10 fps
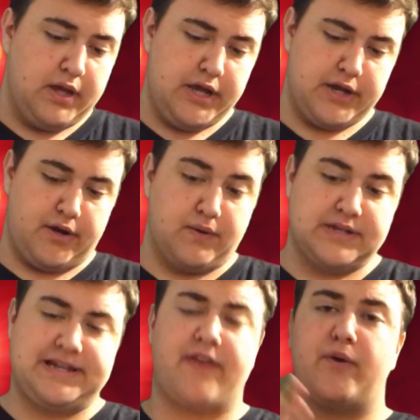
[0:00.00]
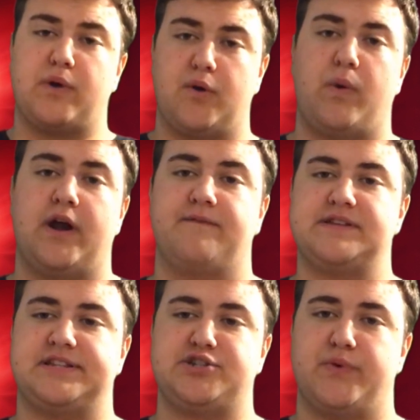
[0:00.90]
You know, because now that we're aware of
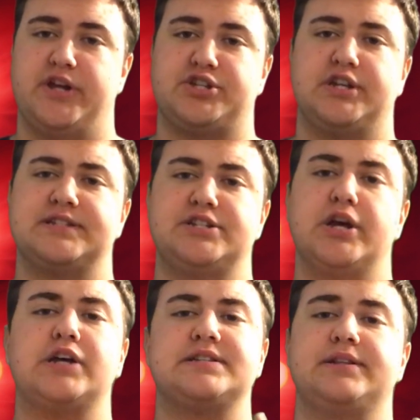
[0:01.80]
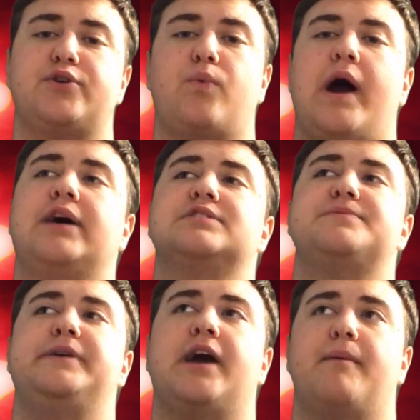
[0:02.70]
this situation, because it took us a little while
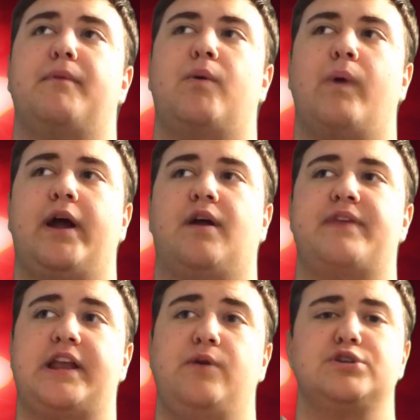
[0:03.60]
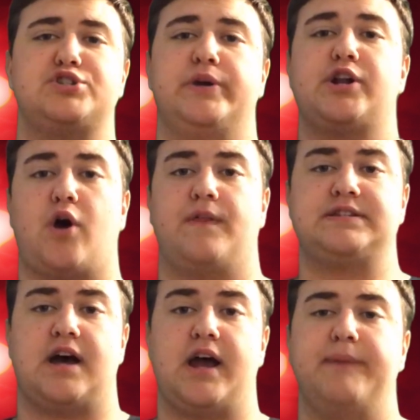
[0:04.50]
to become aware that he was doing it all the
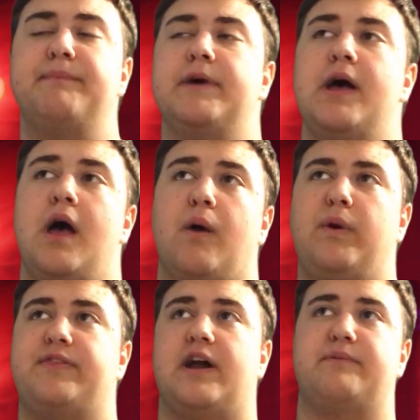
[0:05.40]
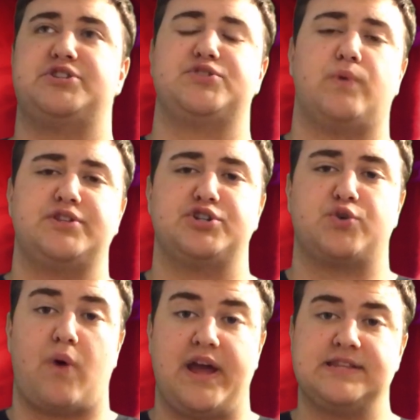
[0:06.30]
time. We thought it was just once or
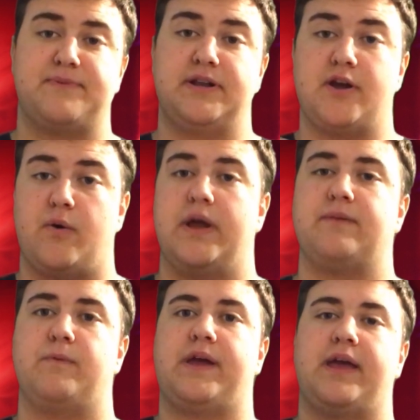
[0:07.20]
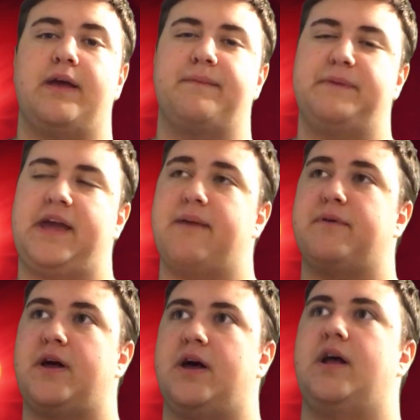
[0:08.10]
twice, but no, it became
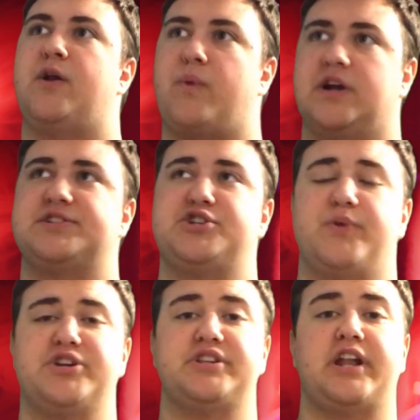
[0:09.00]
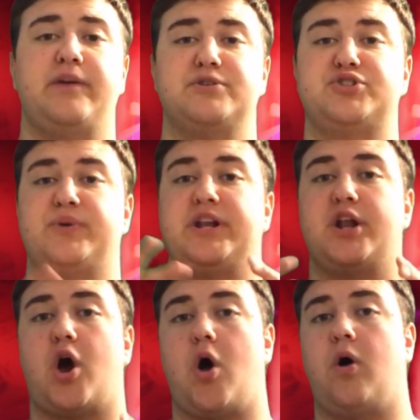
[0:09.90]
an aware situation that he was doing
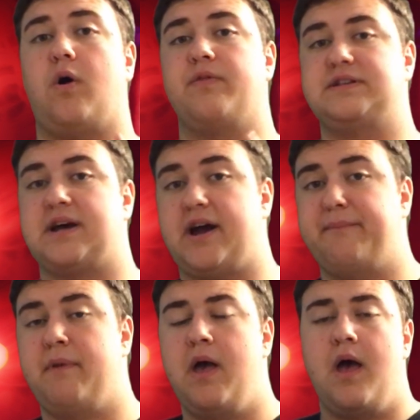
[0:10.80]
it all the time.